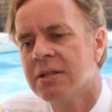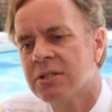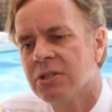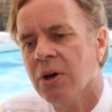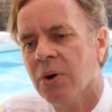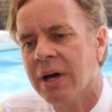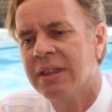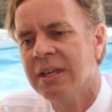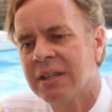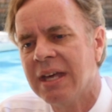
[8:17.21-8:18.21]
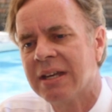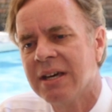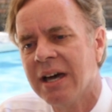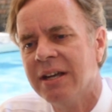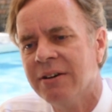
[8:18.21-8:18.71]
So I think that
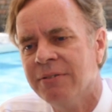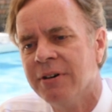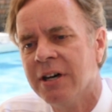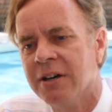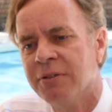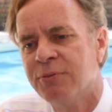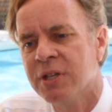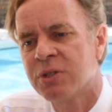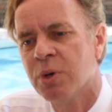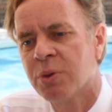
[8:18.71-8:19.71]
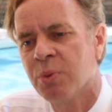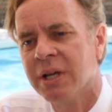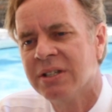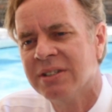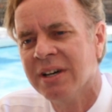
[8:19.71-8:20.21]
kind of fits with
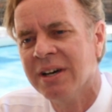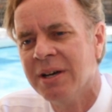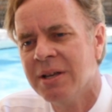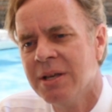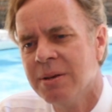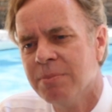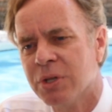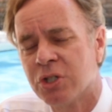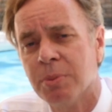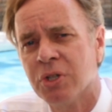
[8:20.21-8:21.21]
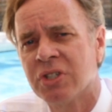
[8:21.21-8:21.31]
what Mr.